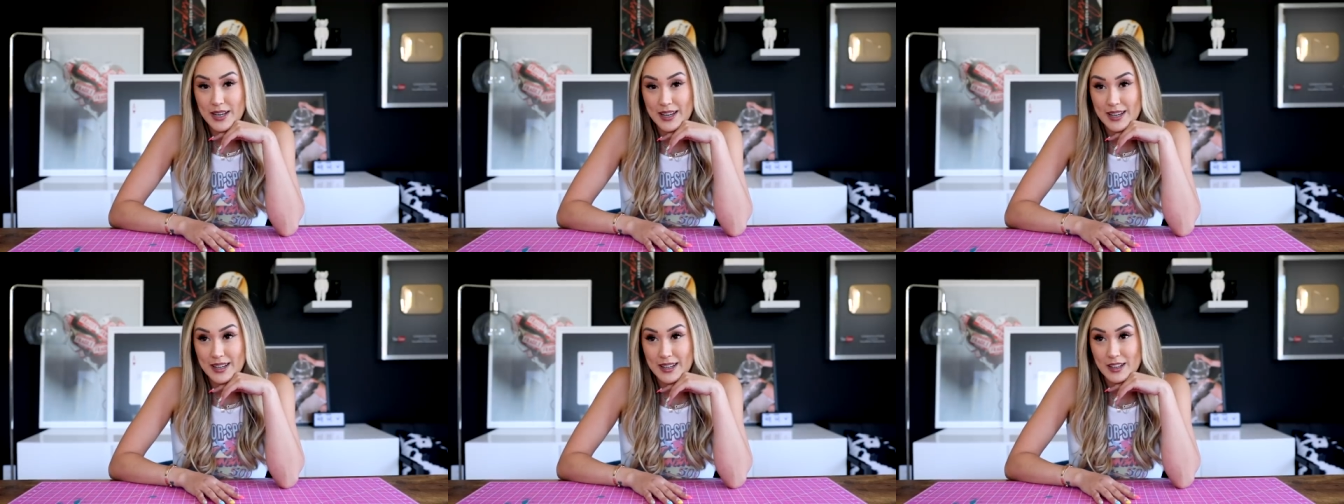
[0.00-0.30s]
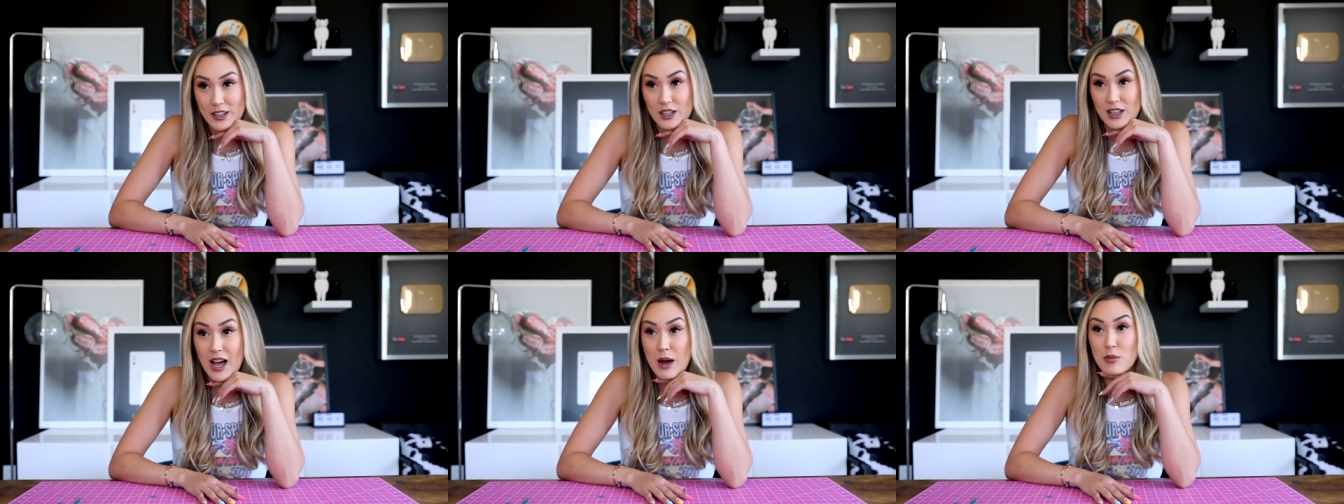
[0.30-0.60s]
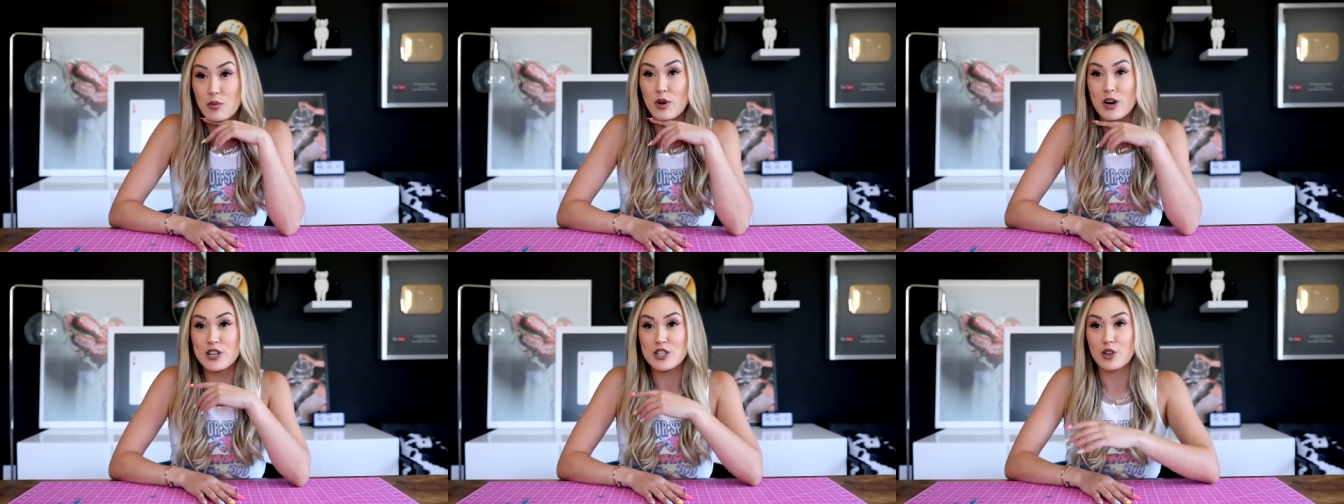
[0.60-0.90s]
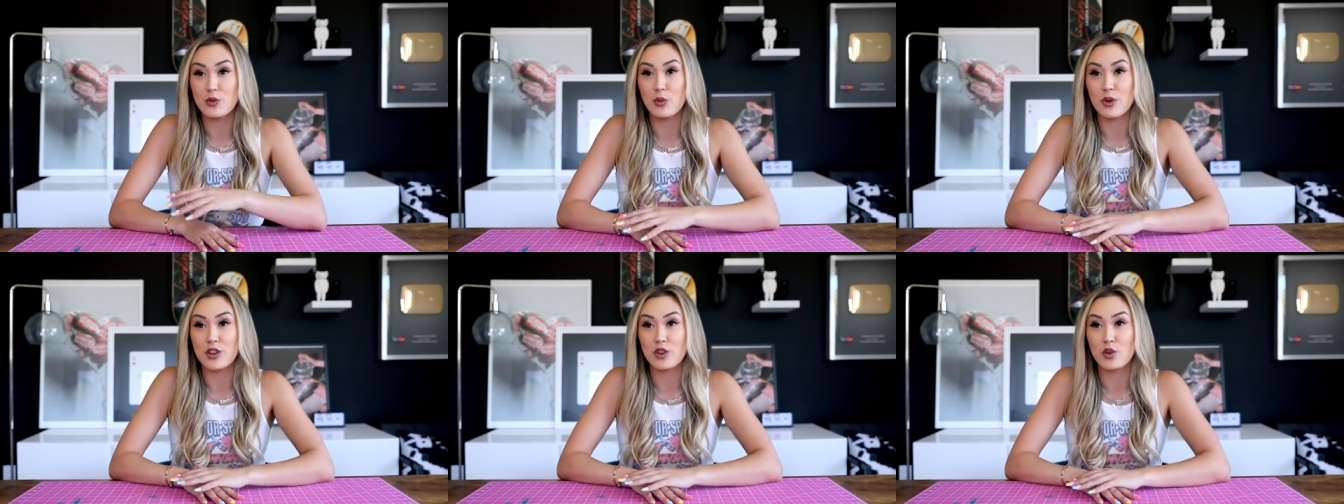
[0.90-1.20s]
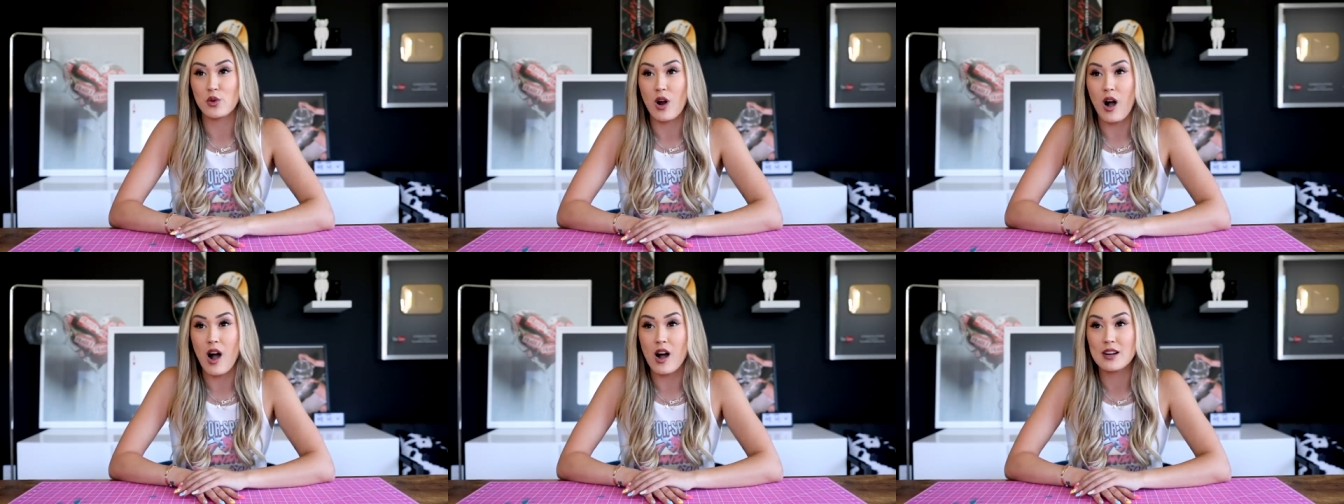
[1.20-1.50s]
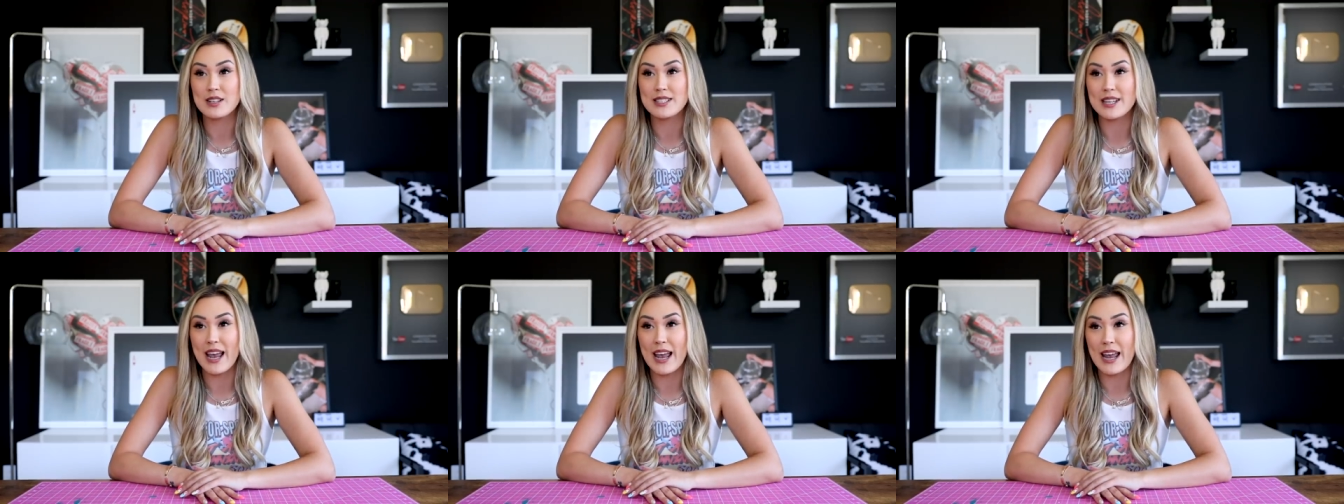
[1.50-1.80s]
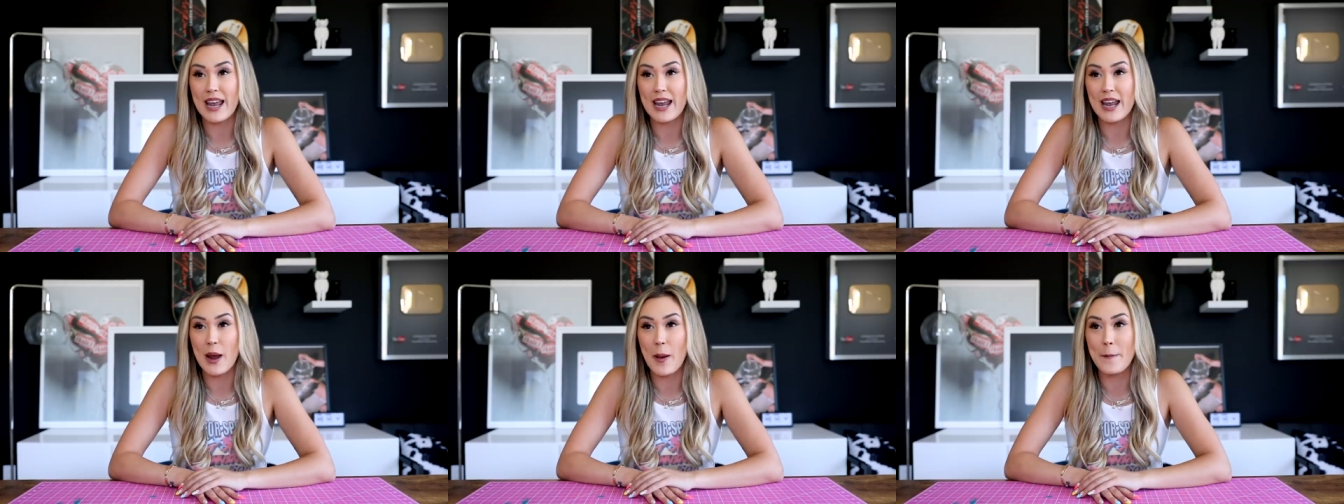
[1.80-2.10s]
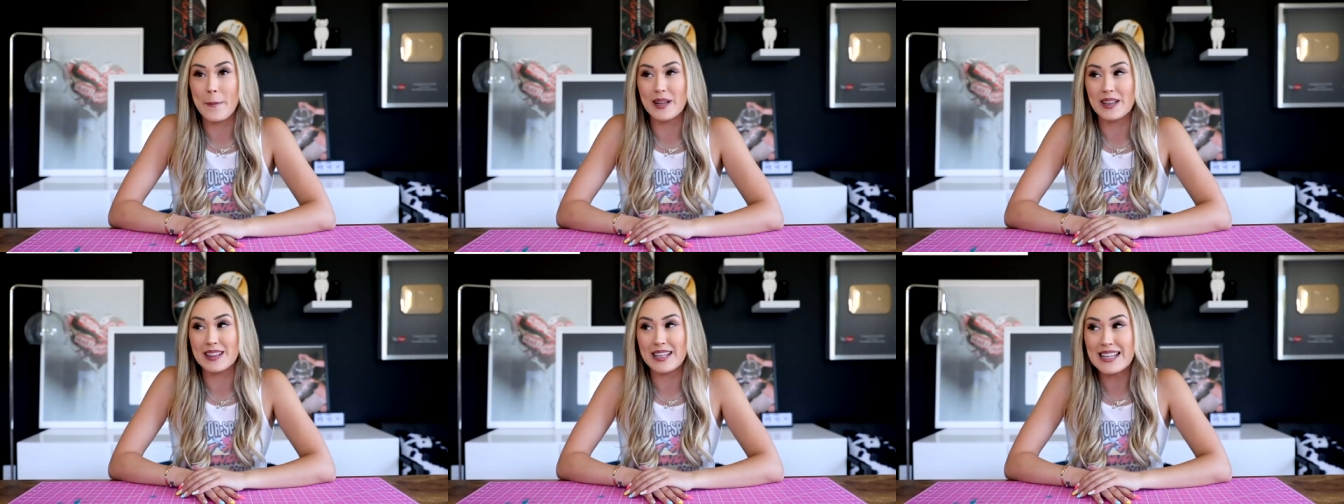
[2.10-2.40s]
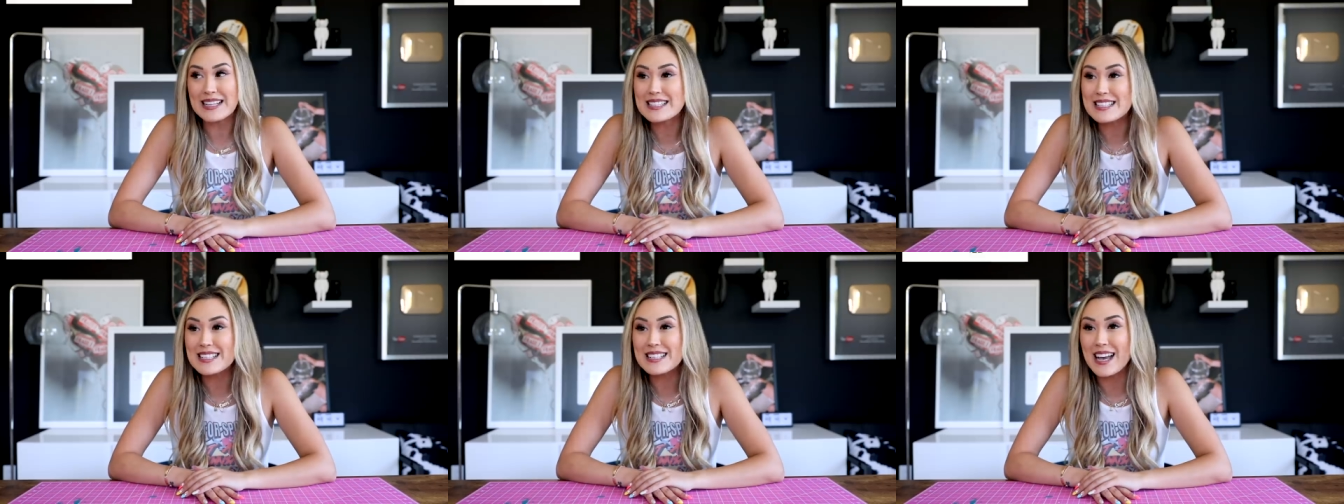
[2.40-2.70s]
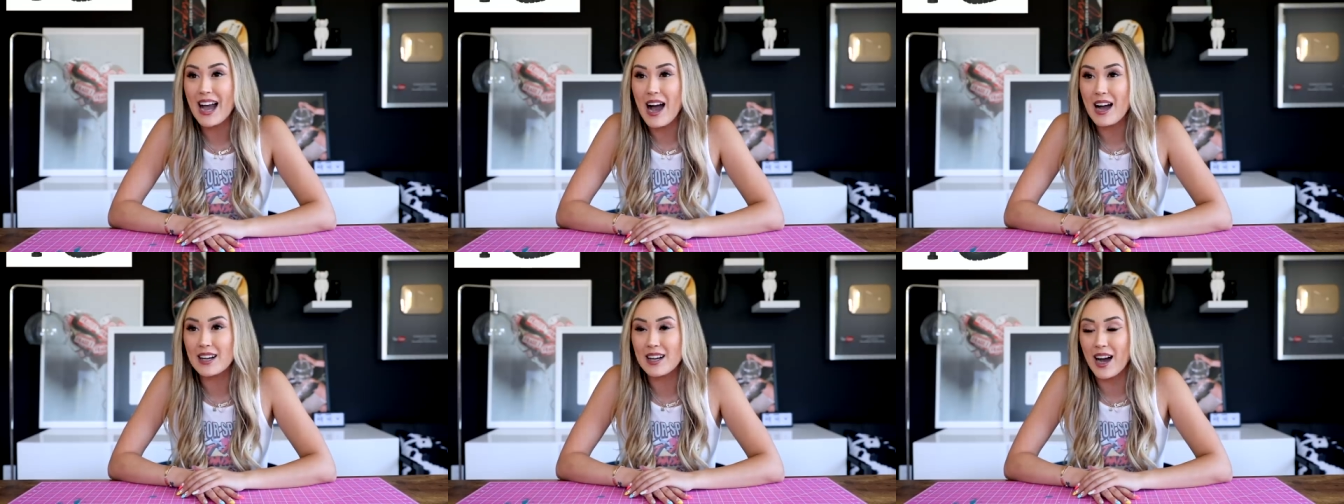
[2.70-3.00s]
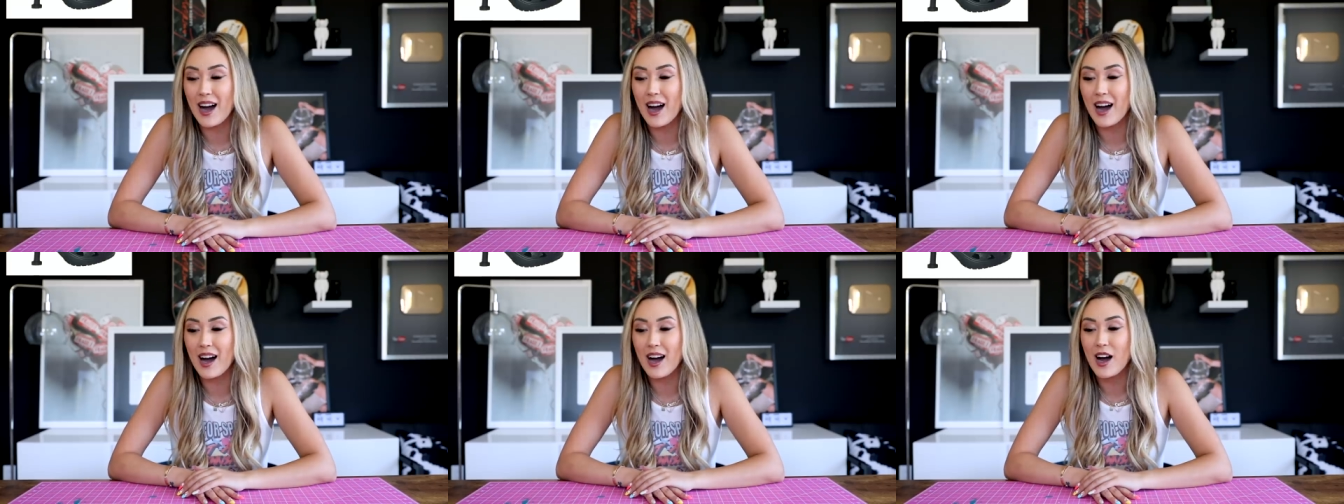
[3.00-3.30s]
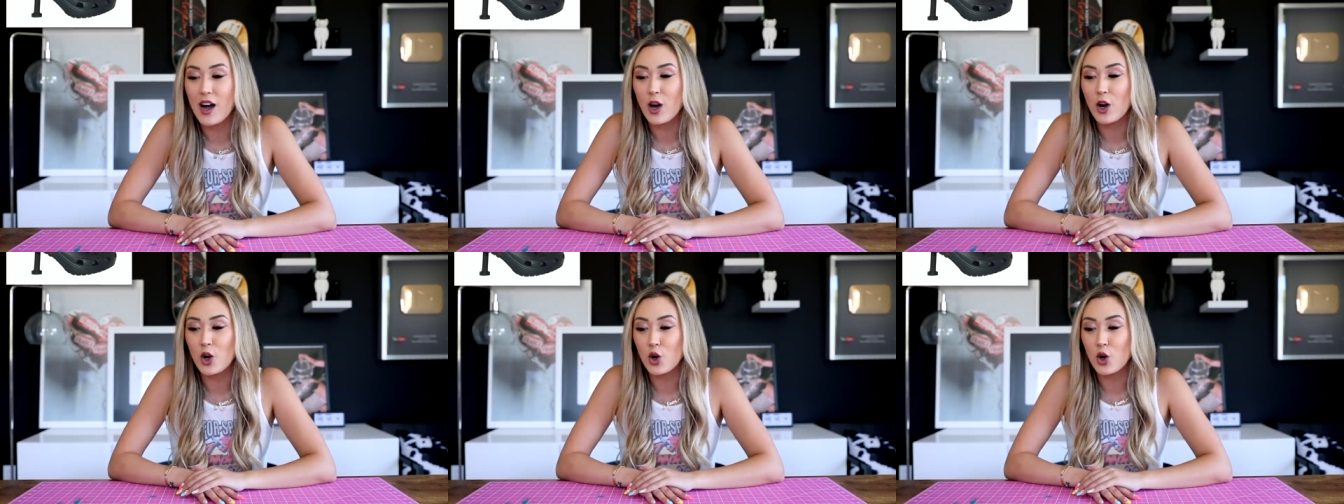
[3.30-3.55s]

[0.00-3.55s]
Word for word: in collaboration with Crocs a Balenciaga